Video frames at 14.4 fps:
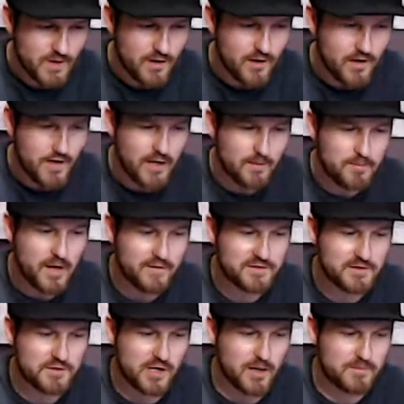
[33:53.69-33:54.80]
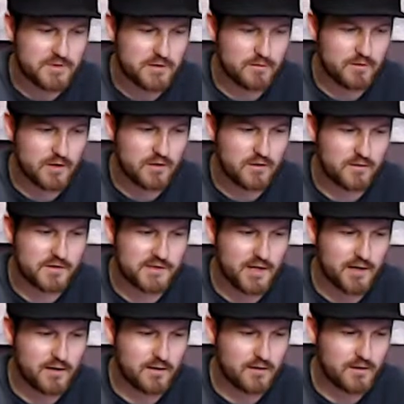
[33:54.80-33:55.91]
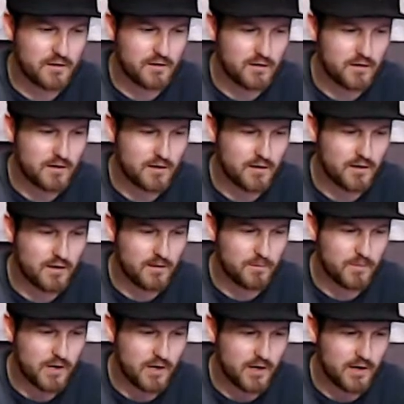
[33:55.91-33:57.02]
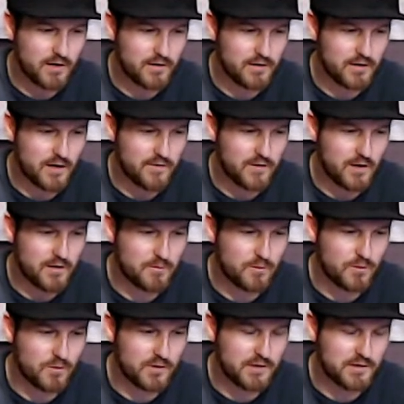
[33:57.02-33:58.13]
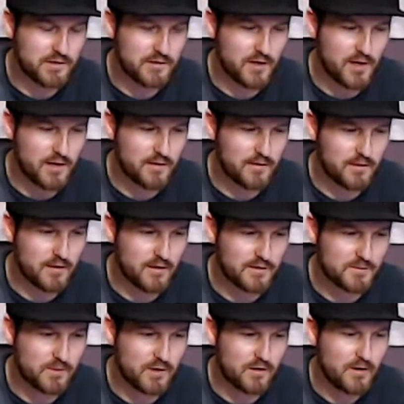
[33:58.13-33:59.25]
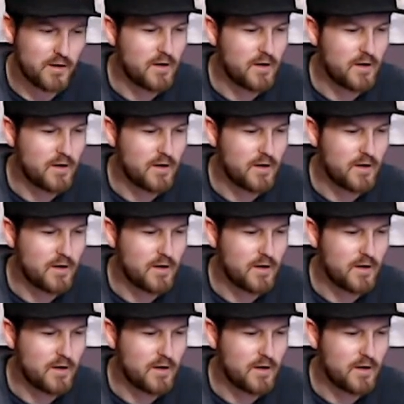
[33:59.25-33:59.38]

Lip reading: Puffs and Drams, you were a close second on mine. And then Roland, you got in there as well.